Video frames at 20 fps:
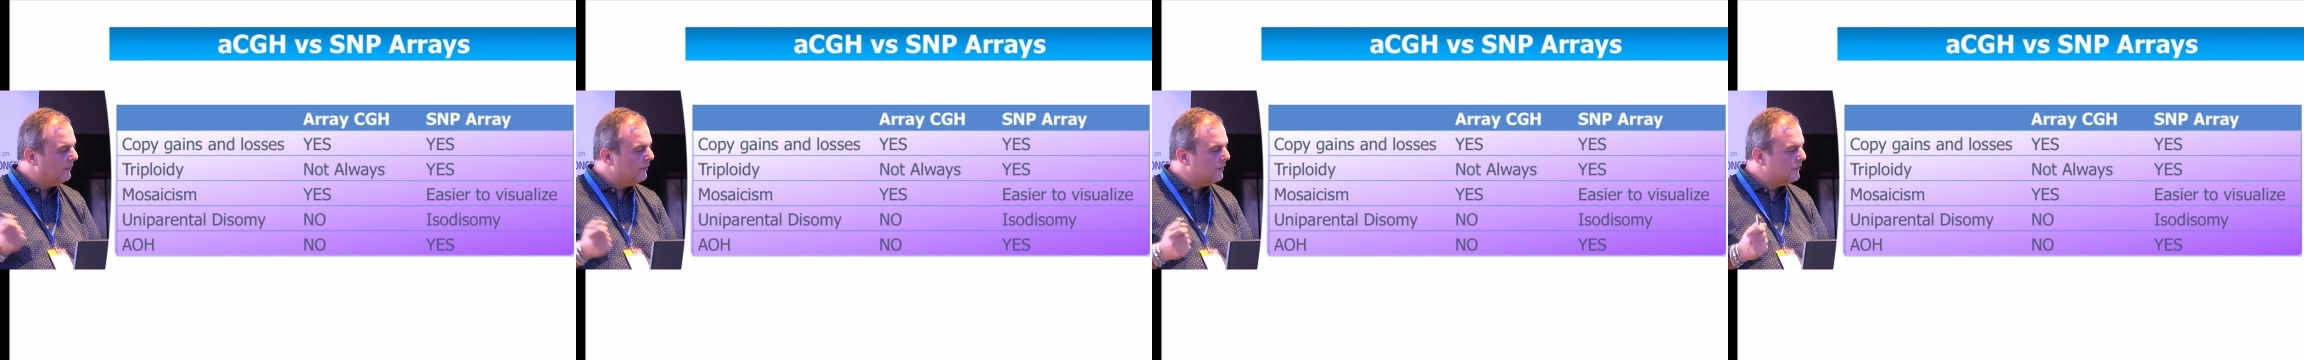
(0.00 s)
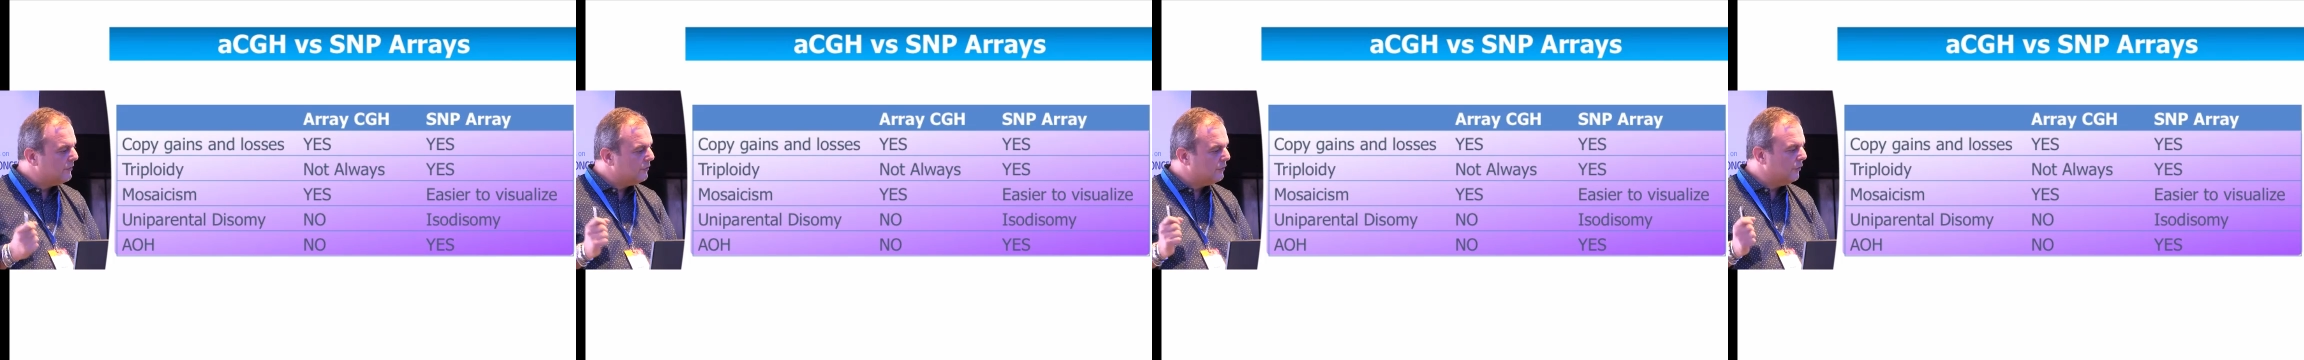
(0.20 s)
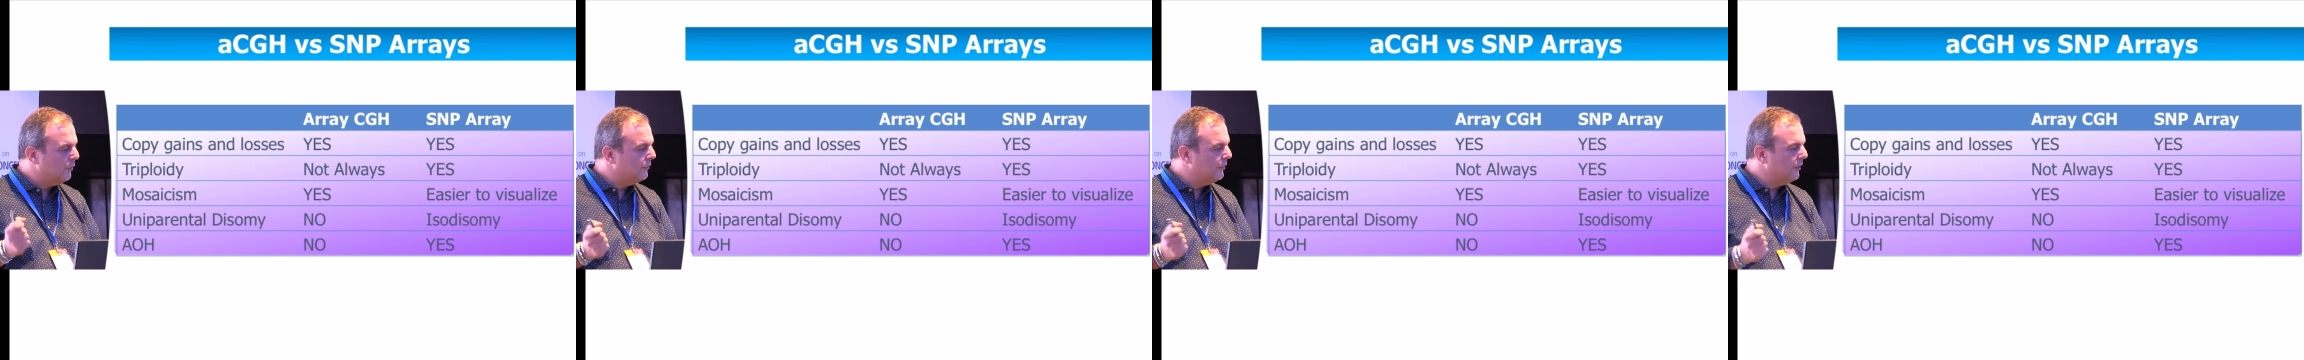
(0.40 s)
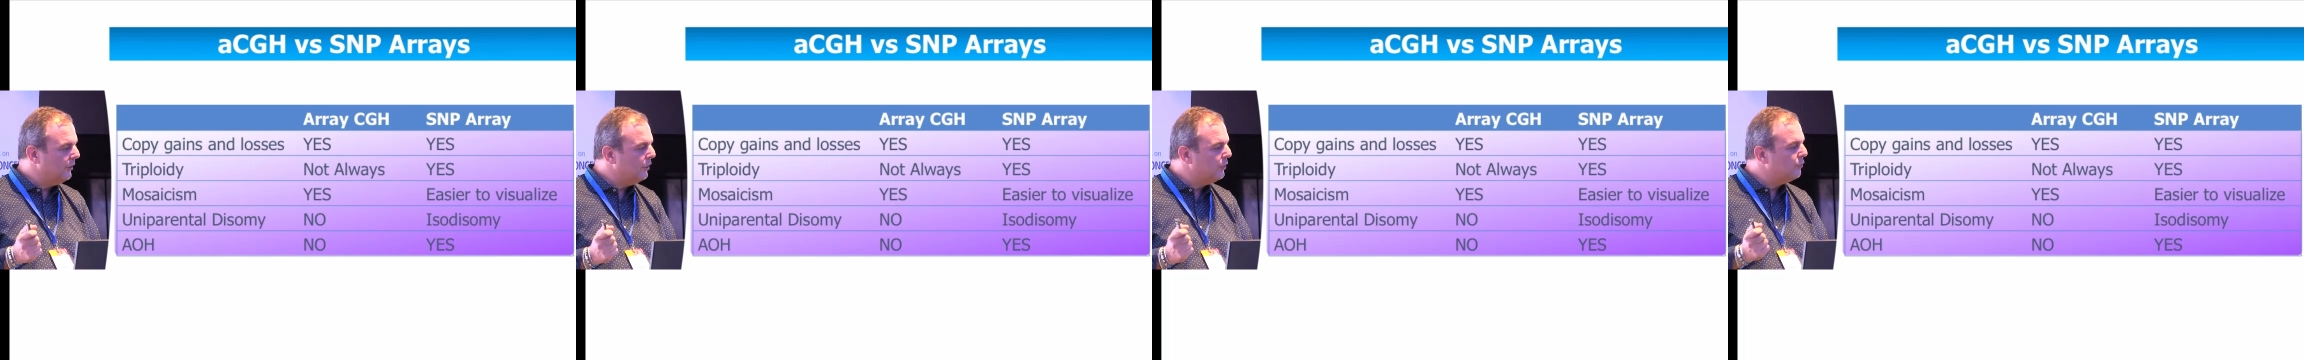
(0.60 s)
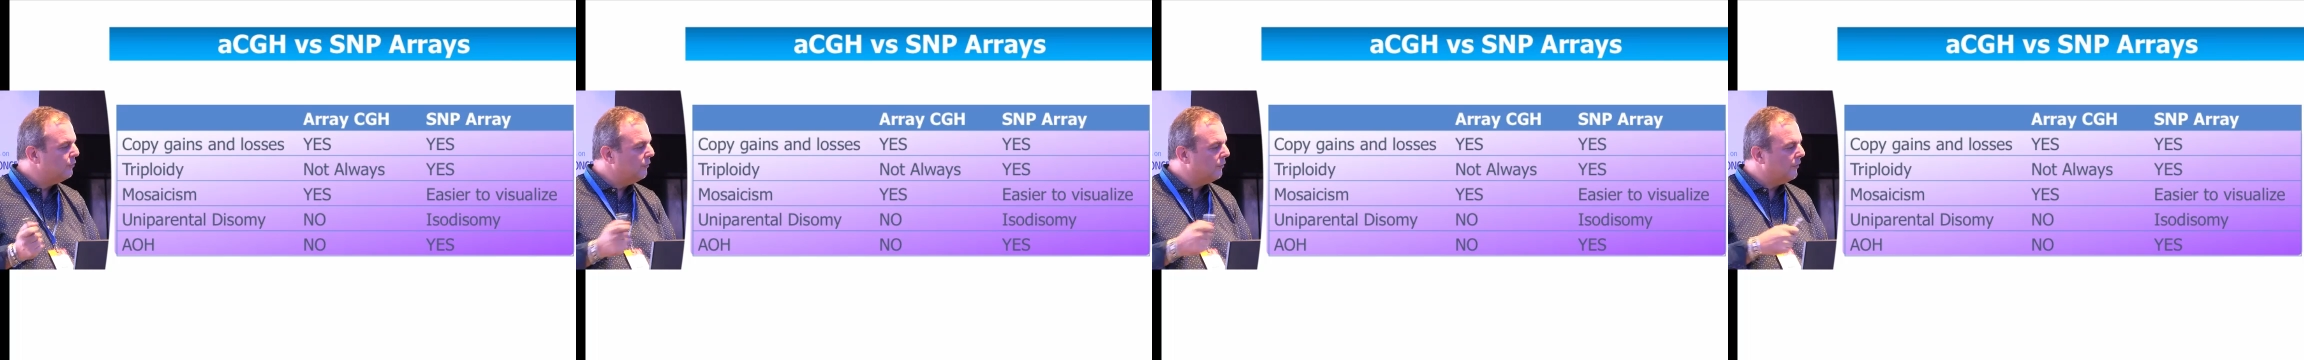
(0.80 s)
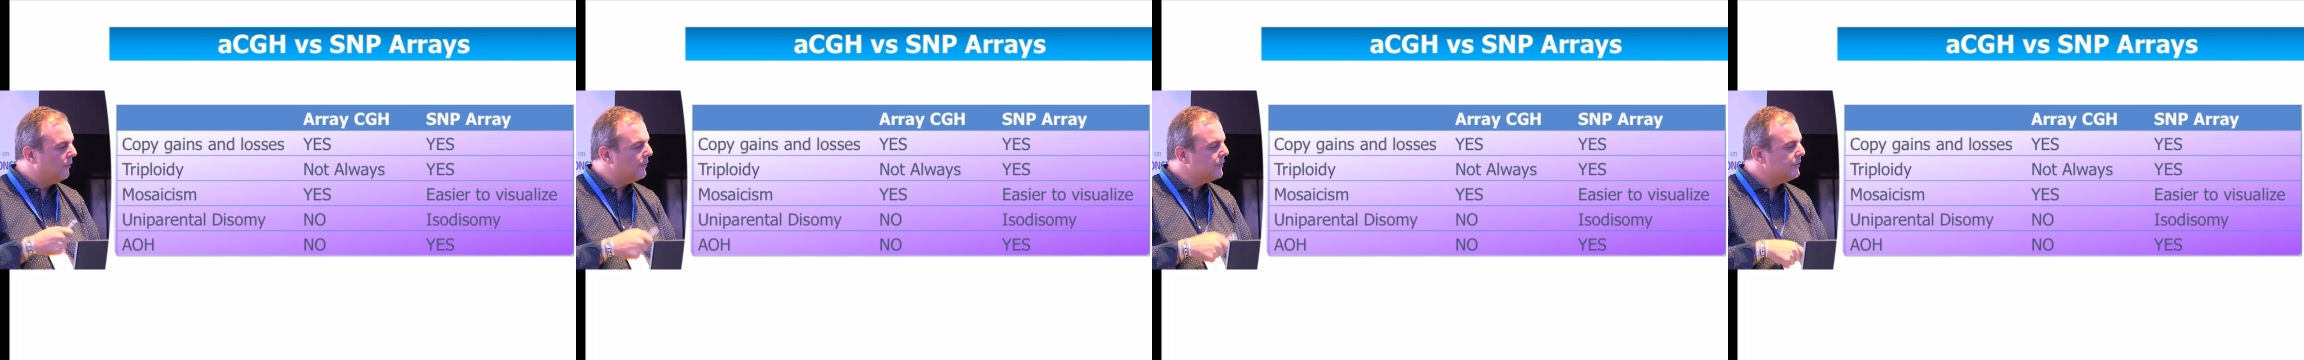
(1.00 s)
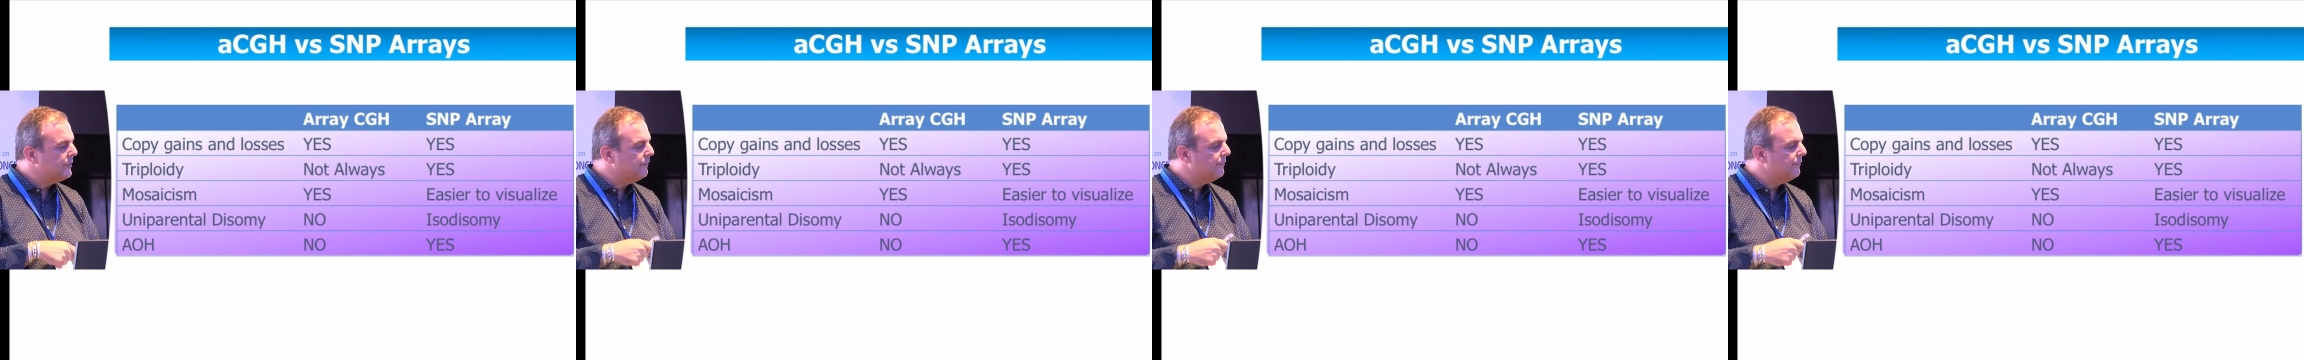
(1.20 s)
This is not an issue, of course,